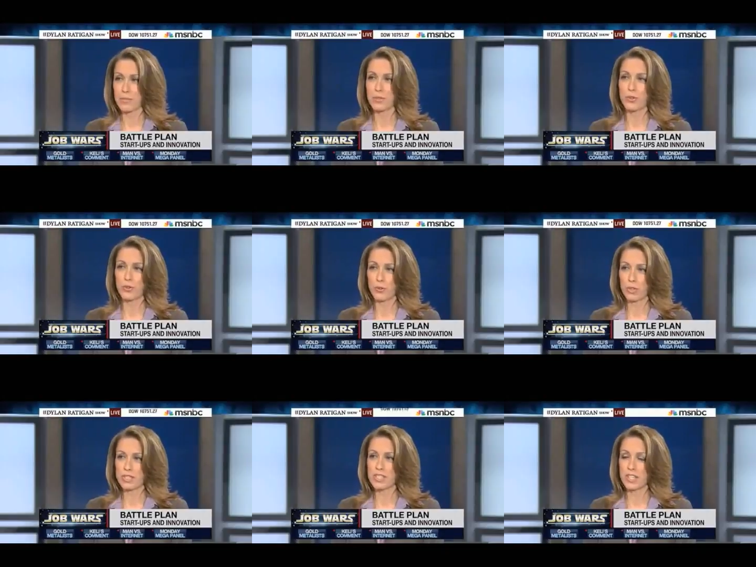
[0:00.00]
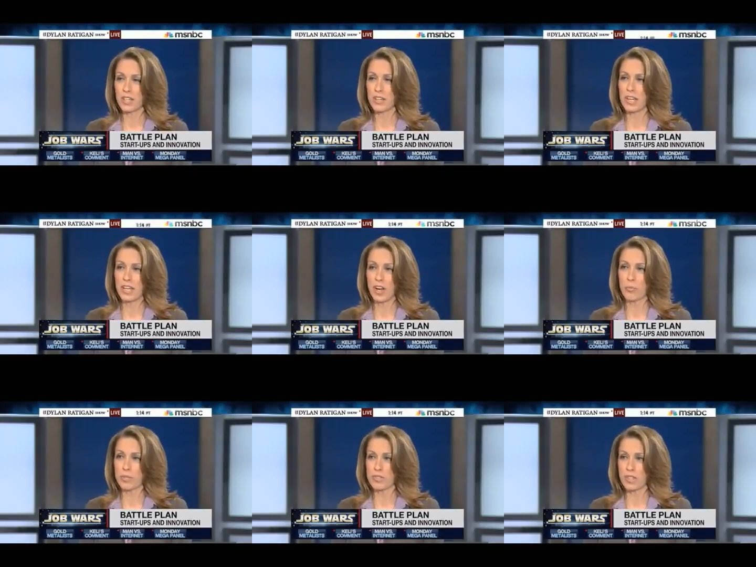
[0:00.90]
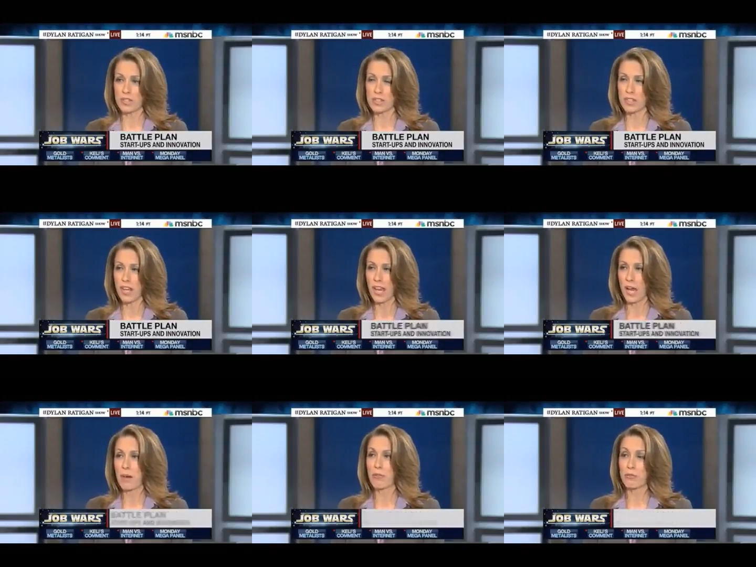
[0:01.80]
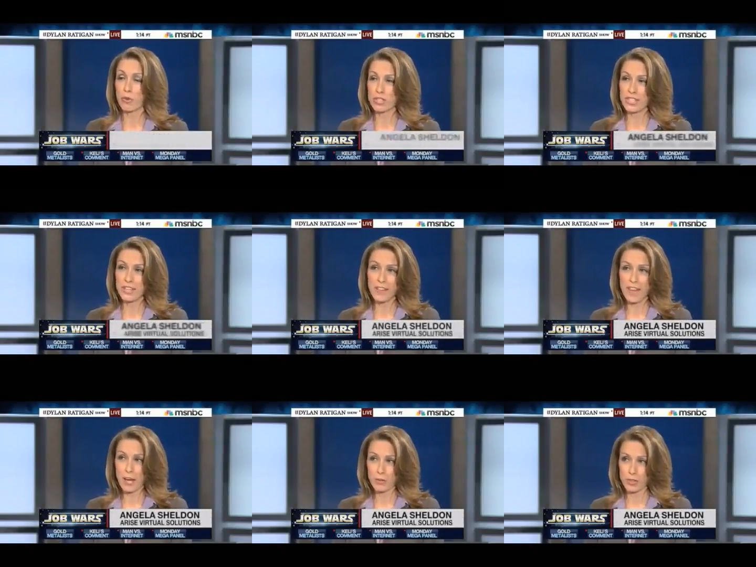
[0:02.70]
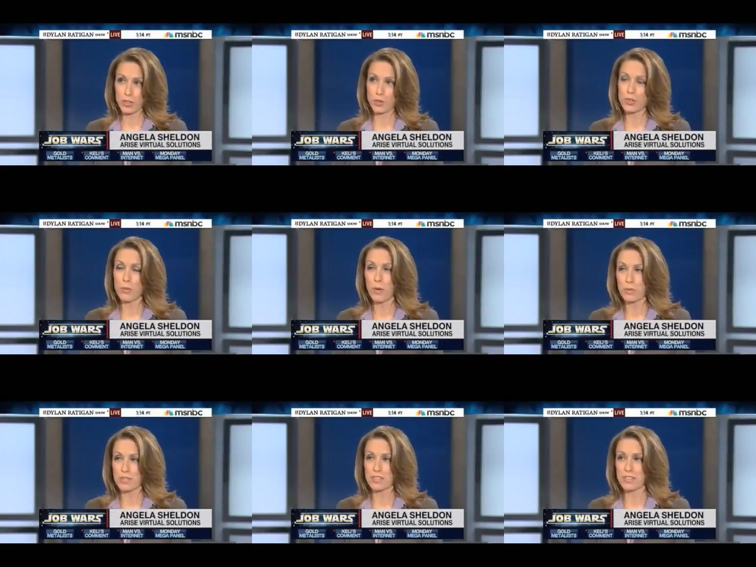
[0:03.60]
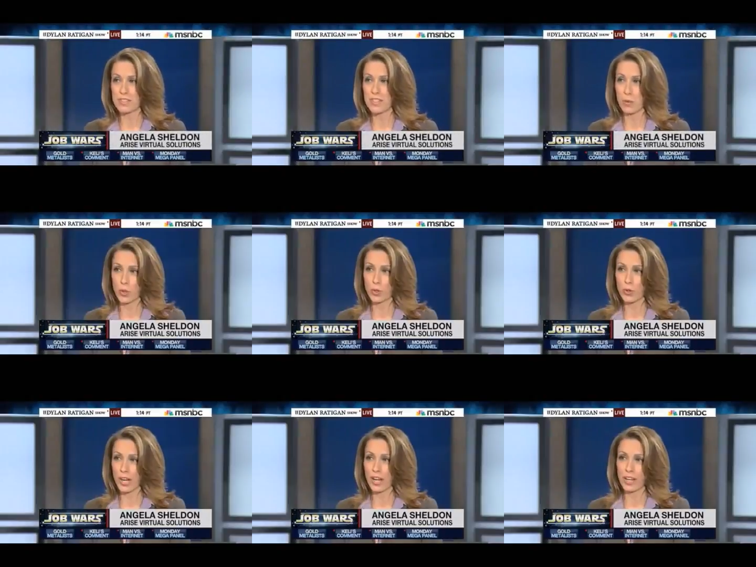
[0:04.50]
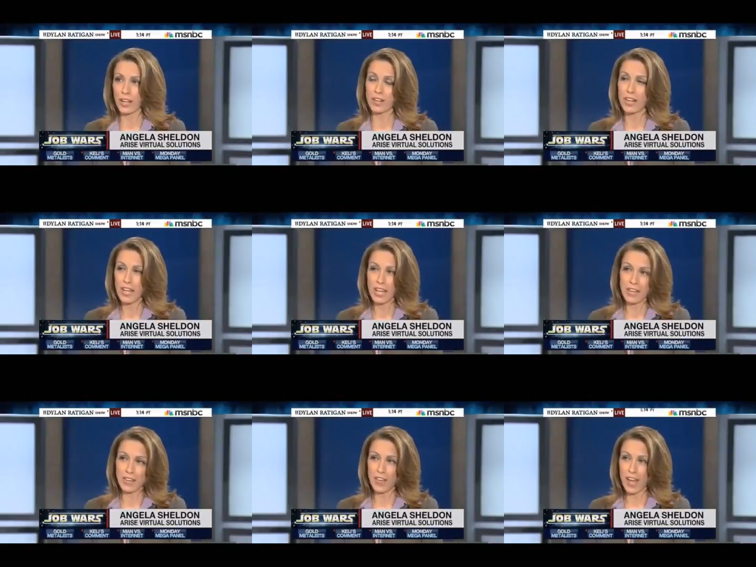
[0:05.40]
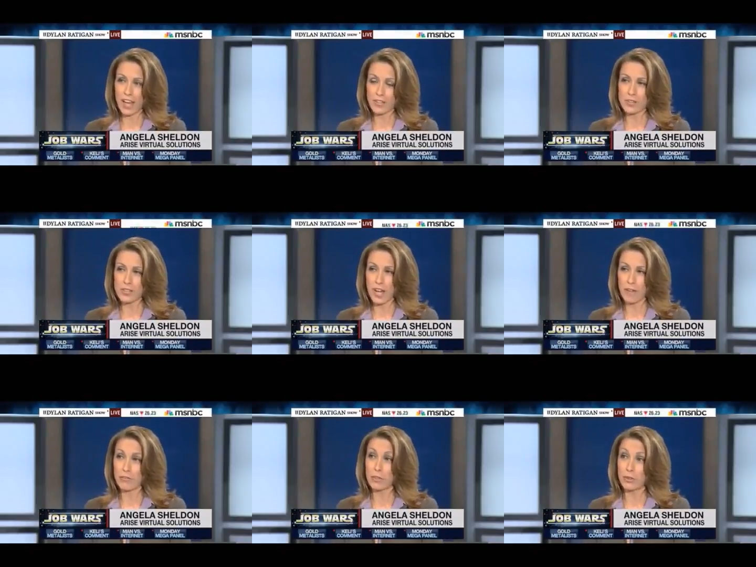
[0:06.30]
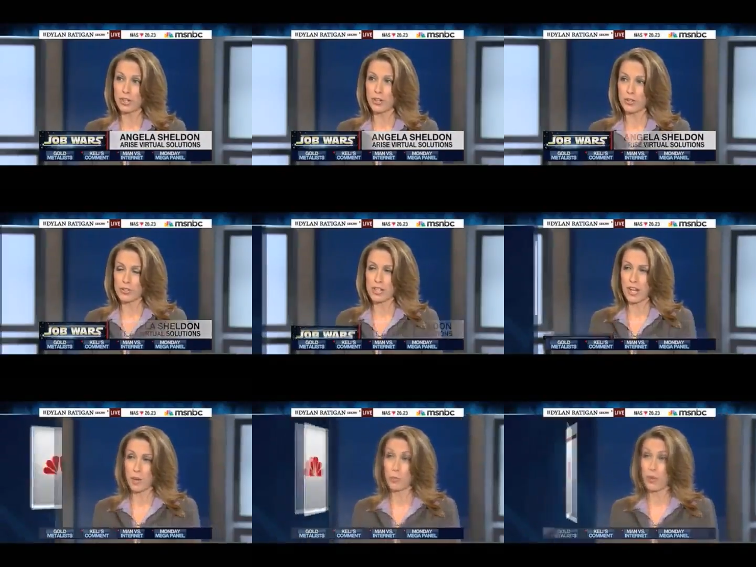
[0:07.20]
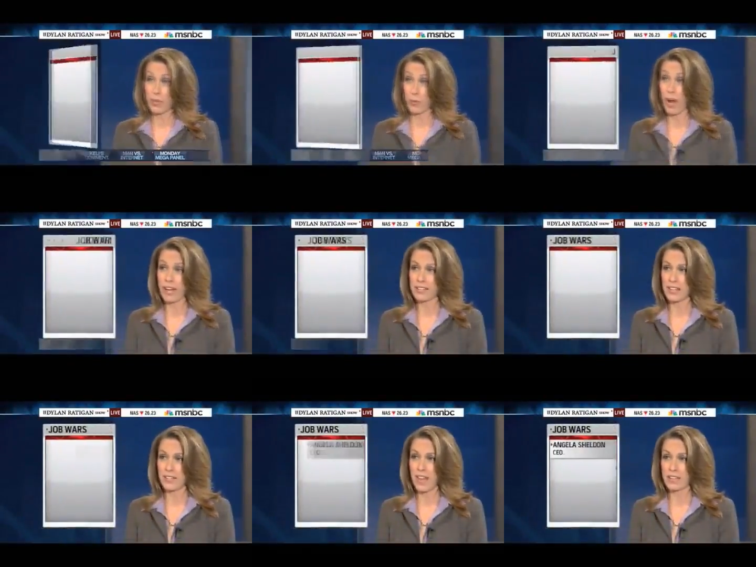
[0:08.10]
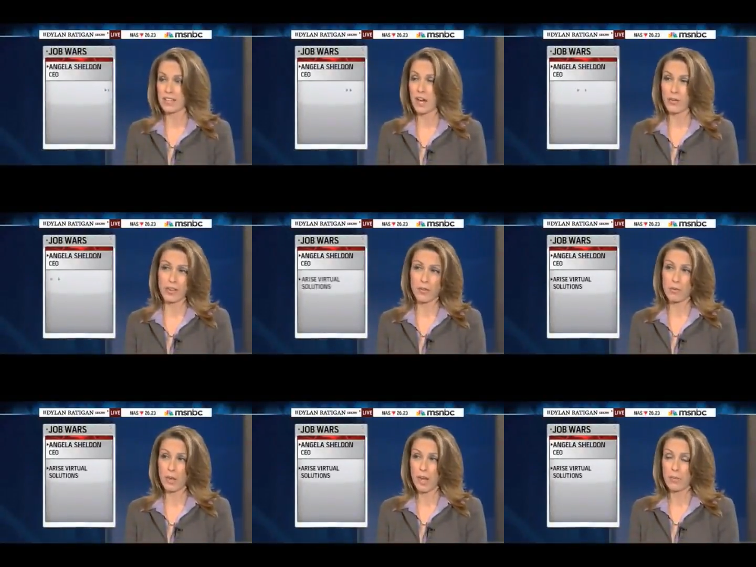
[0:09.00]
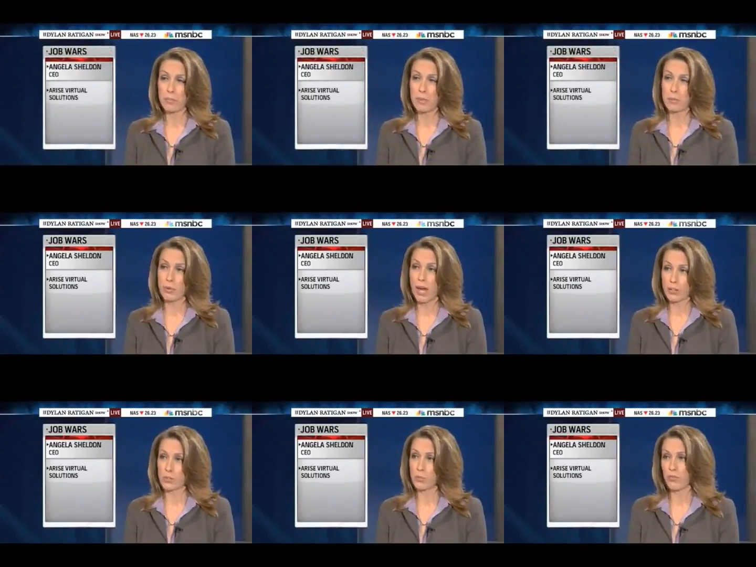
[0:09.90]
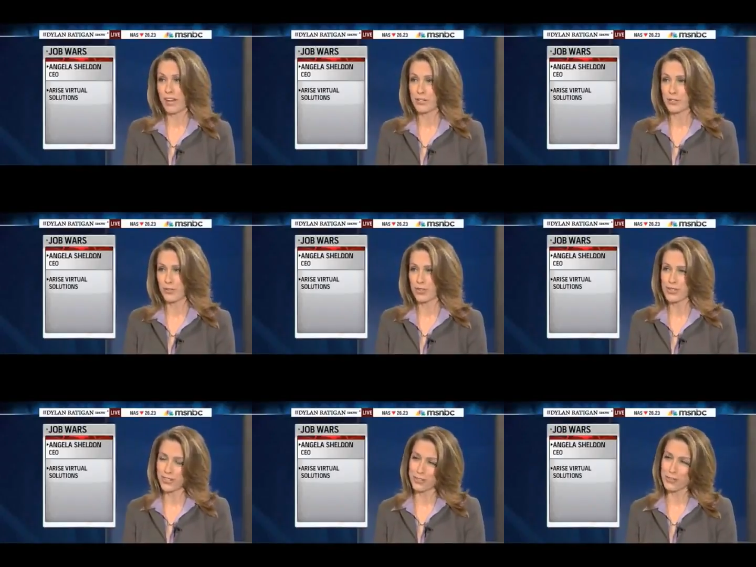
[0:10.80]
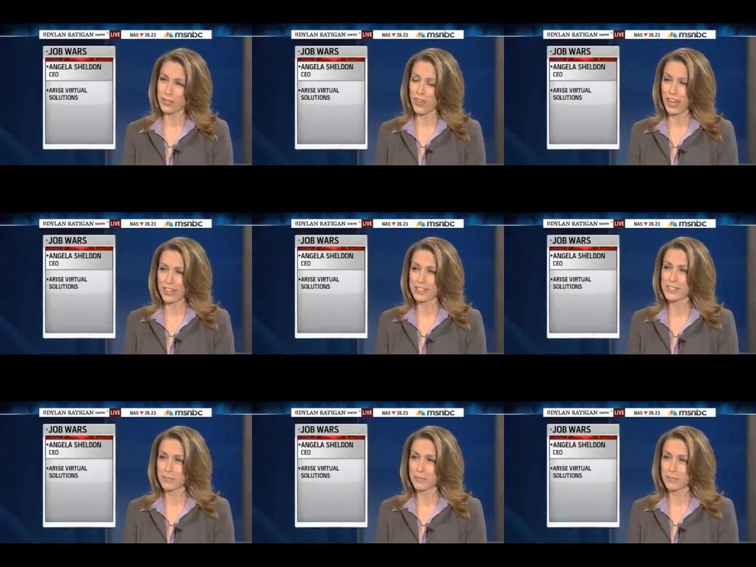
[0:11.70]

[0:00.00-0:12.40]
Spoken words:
Absolutely. We see in our business about 14,000 new small businesses that were created in the last few years with Arise, and that's how the people actually provide service to clients.